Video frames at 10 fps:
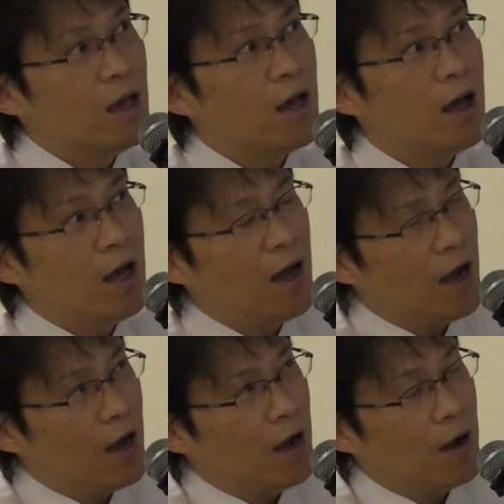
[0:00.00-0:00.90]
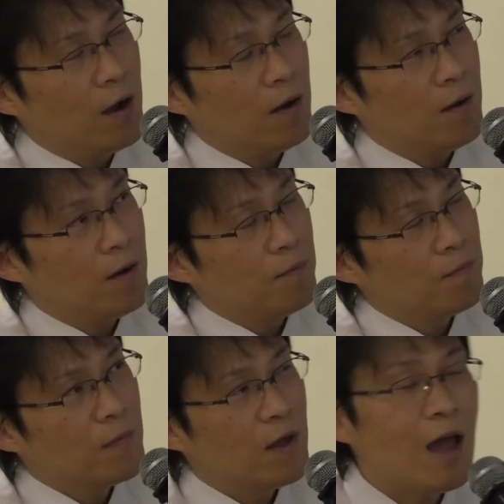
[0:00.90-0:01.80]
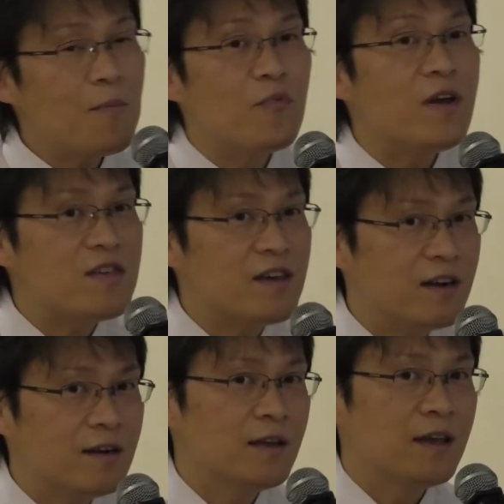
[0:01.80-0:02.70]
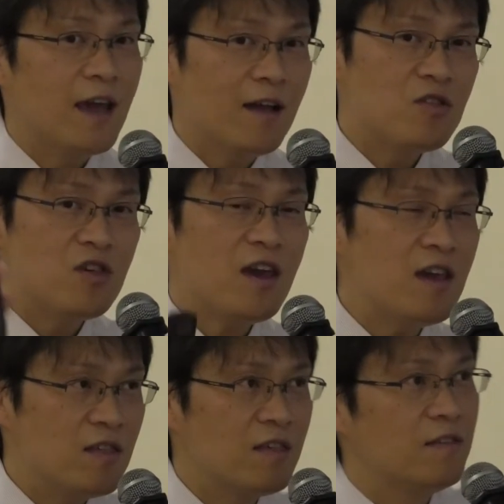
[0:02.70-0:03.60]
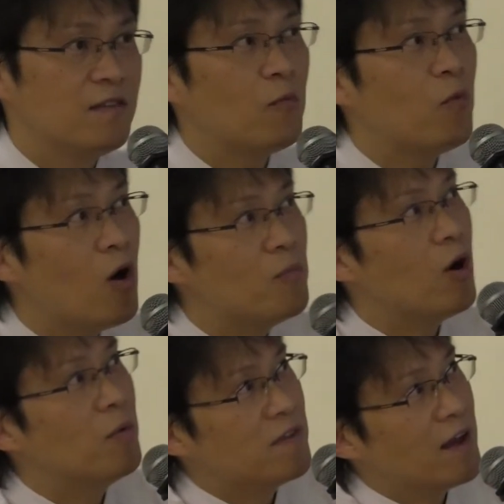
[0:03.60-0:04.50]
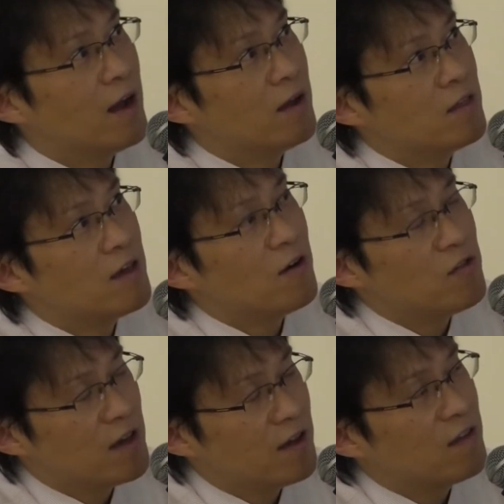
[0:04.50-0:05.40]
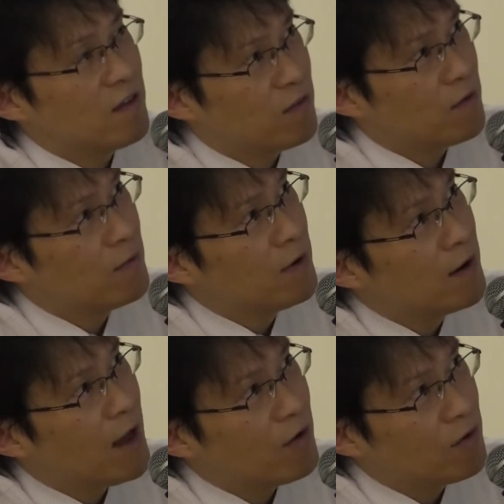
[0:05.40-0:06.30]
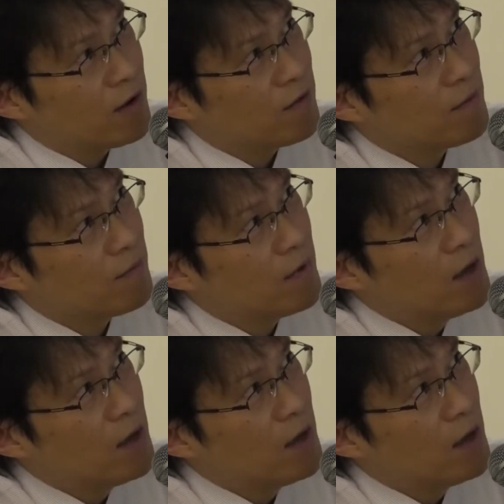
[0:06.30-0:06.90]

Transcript: high pressure can change the form of the giardia cyst like this.